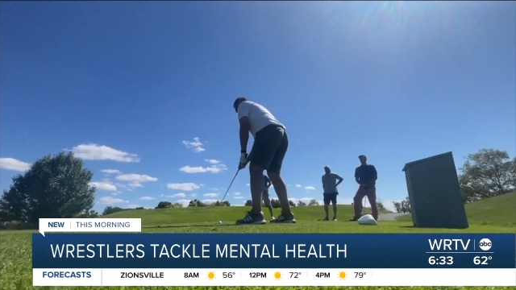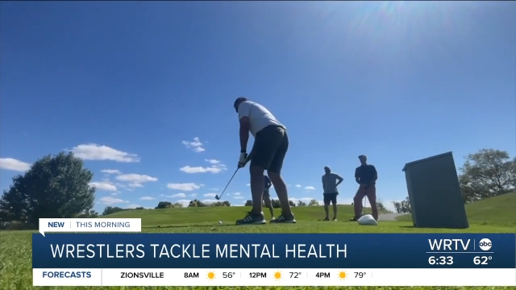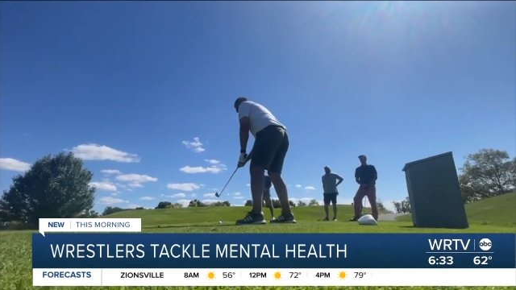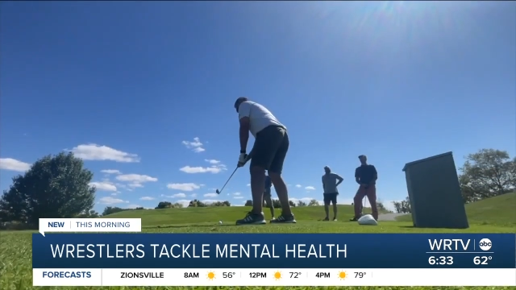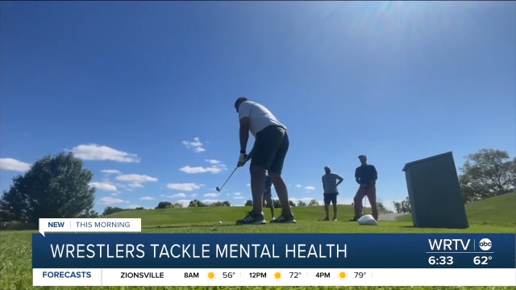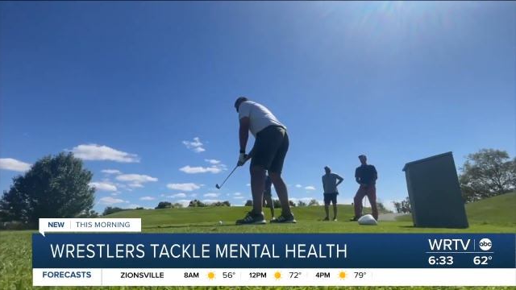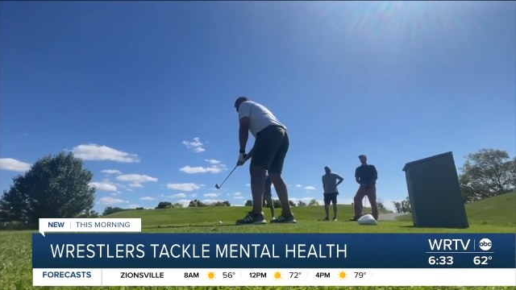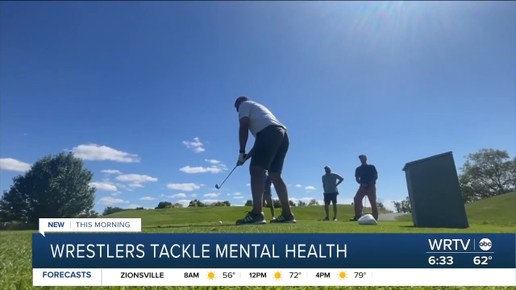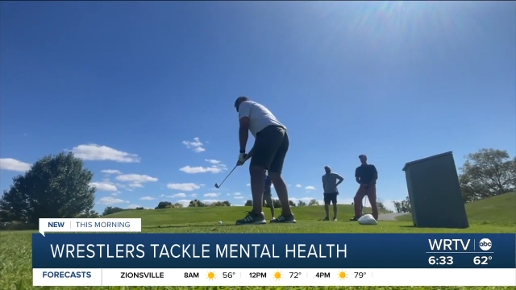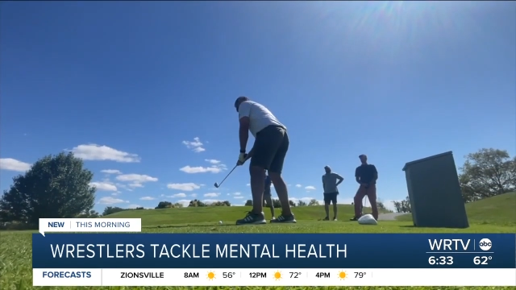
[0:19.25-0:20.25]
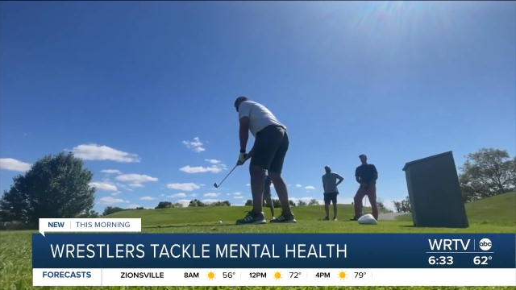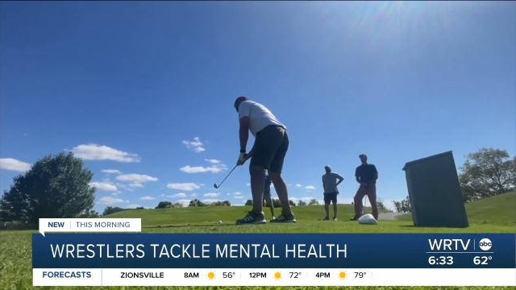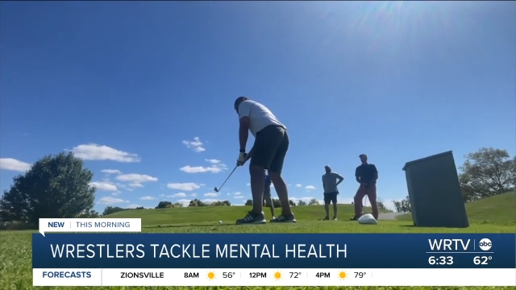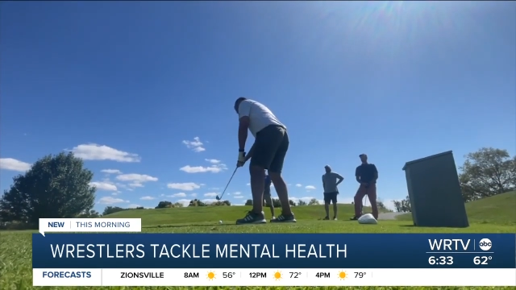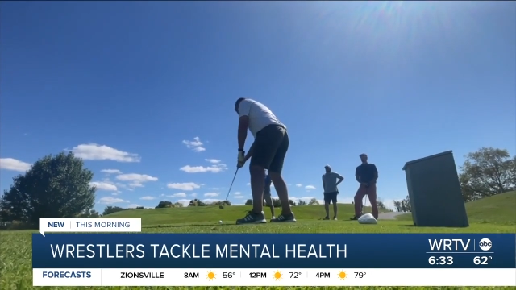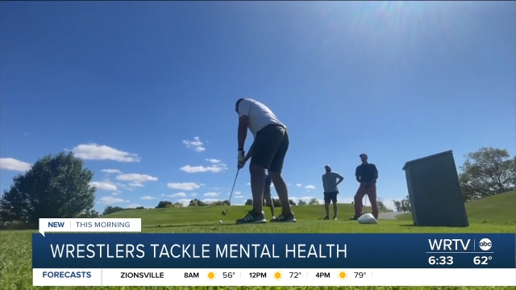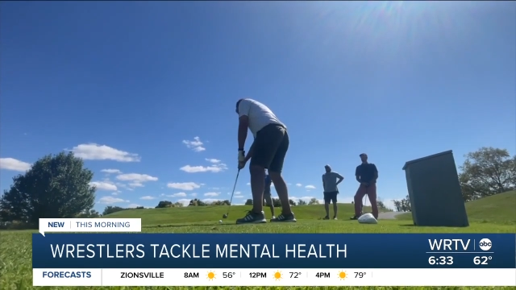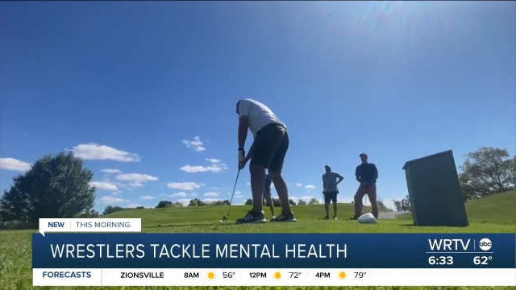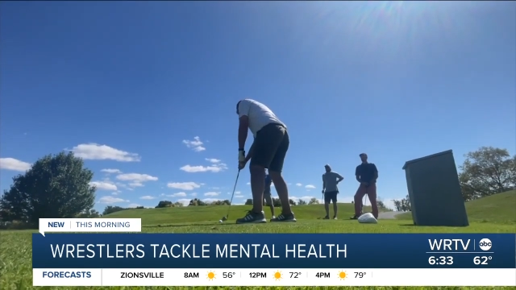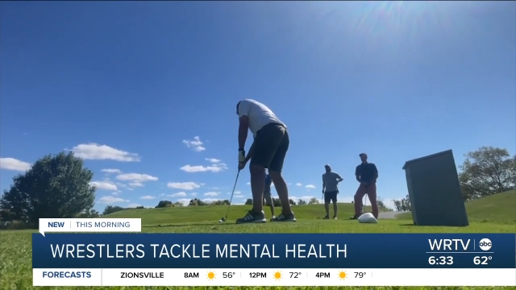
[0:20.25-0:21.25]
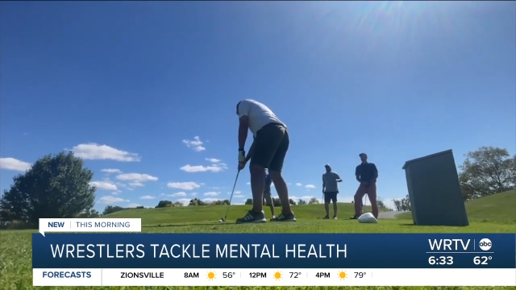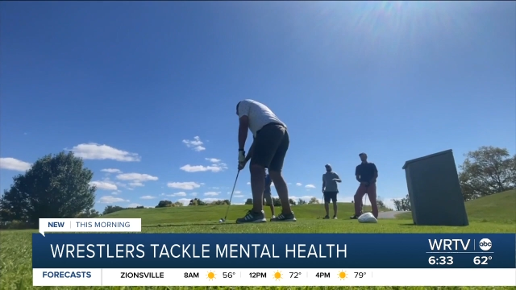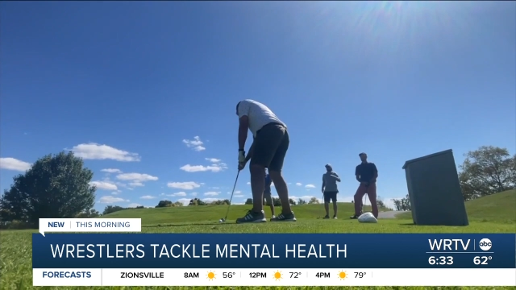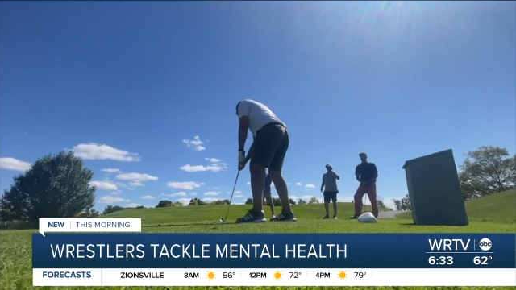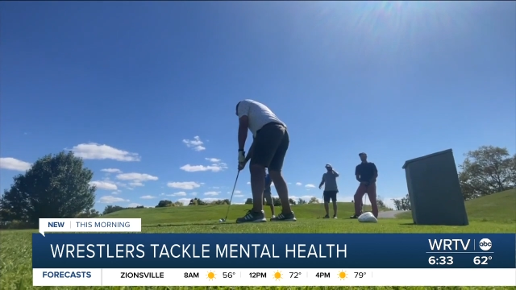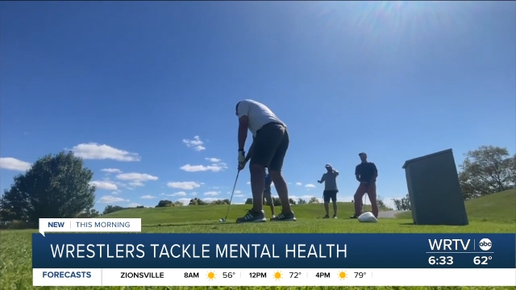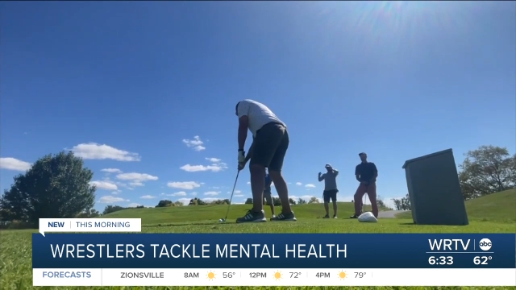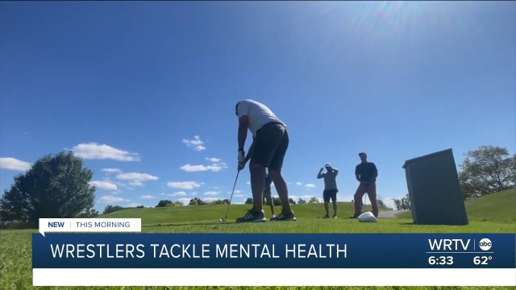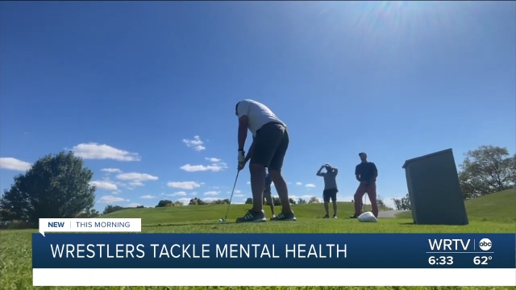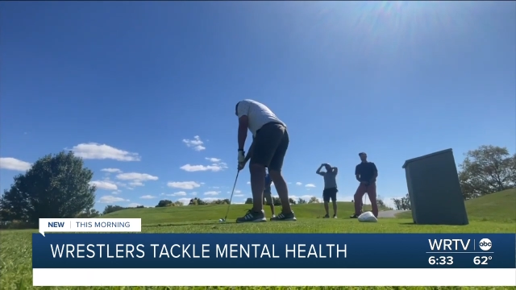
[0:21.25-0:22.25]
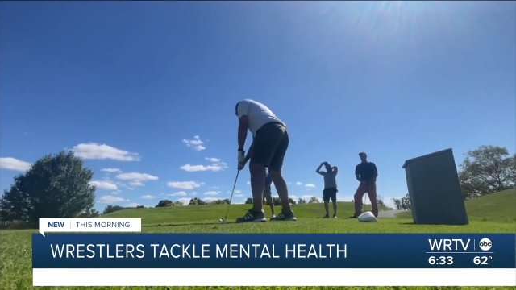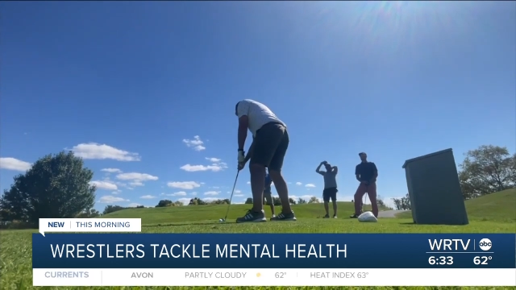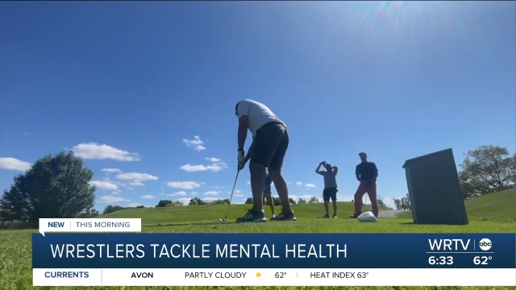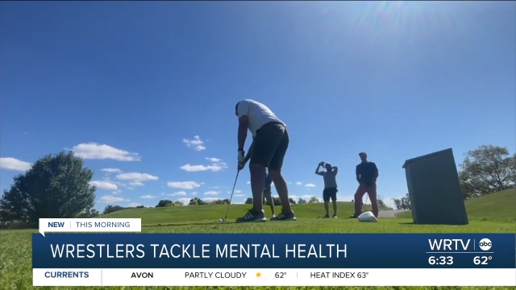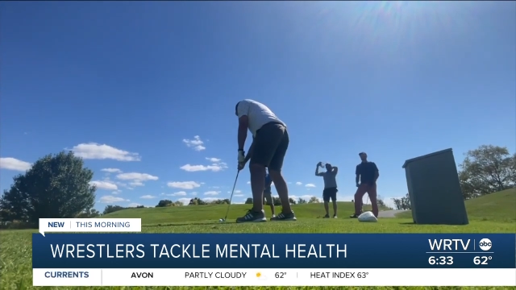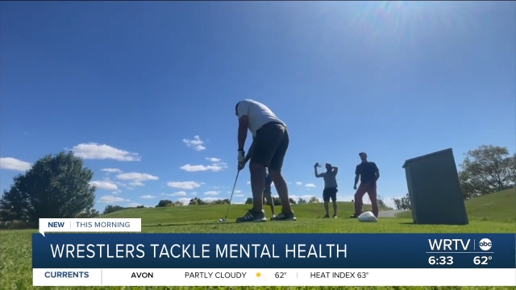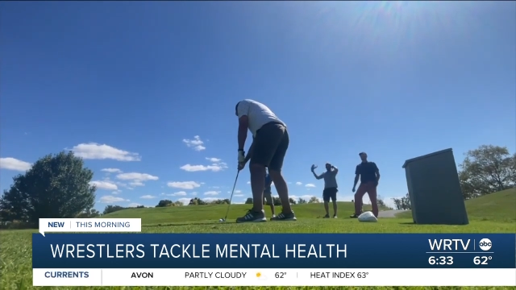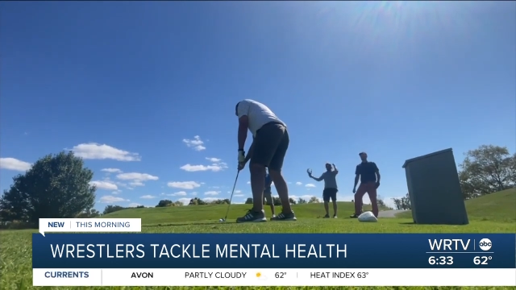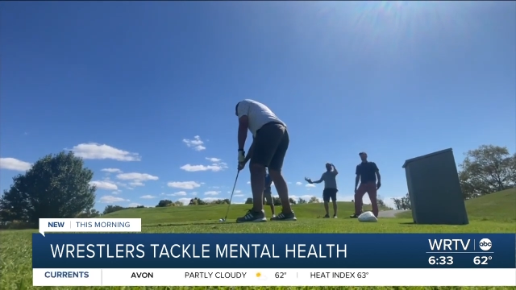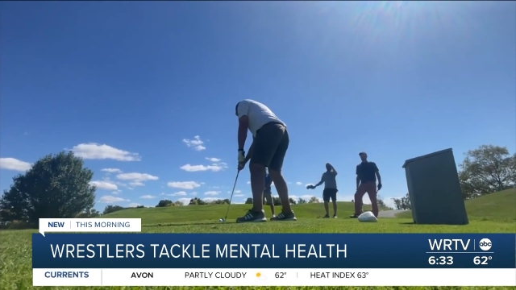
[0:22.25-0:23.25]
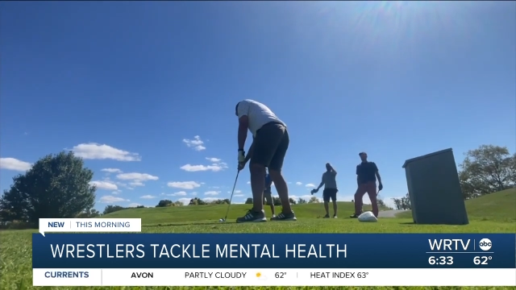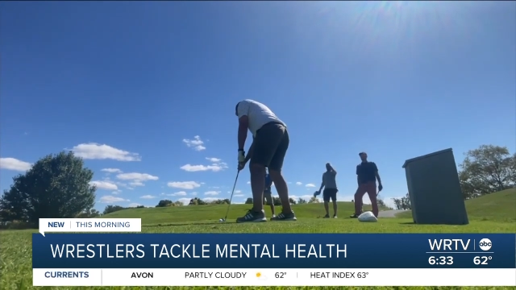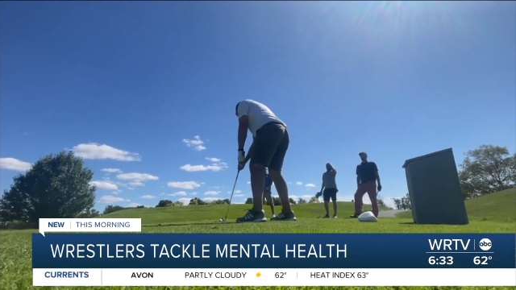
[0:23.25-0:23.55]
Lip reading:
No face is visible, so there are no lips to read.